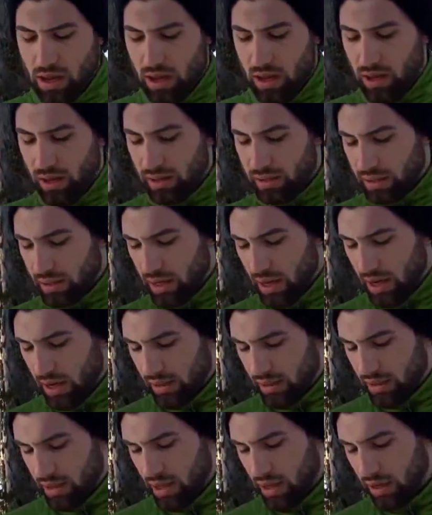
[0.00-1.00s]
It's
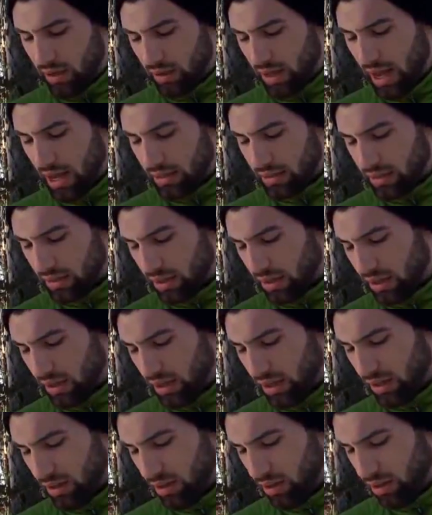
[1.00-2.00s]
got elastic
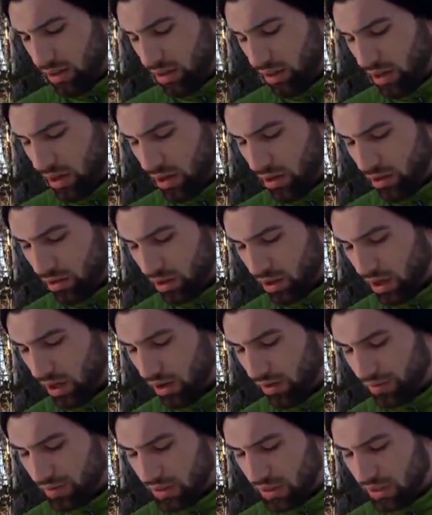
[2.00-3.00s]
in the
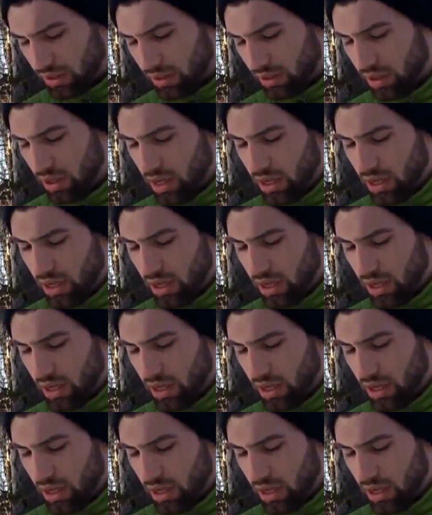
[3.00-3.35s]
cuffs here,